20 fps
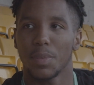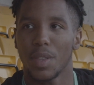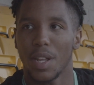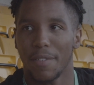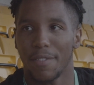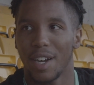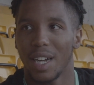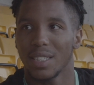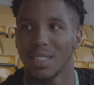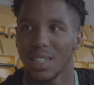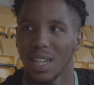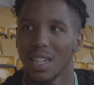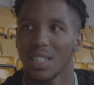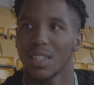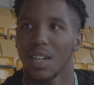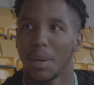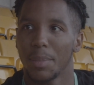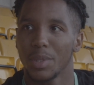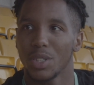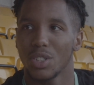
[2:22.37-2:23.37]
the fans can
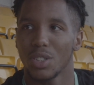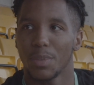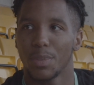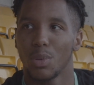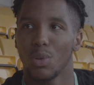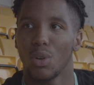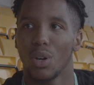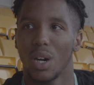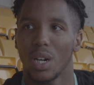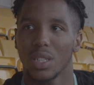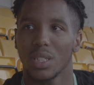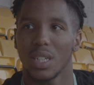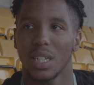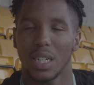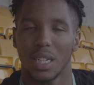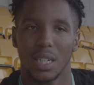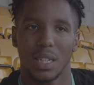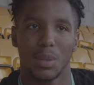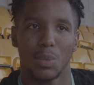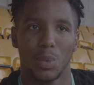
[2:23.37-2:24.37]
come and support us
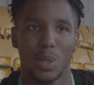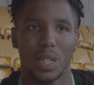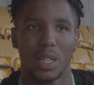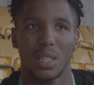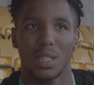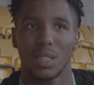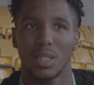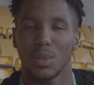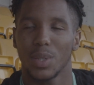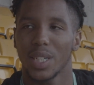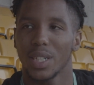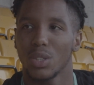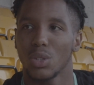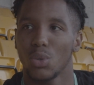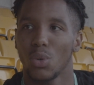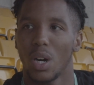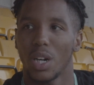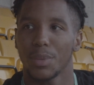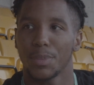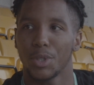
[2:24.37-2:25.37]
and we can
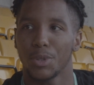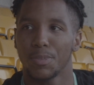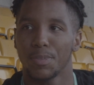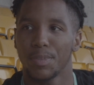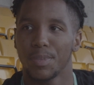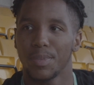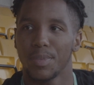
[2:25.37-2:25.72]
do our job.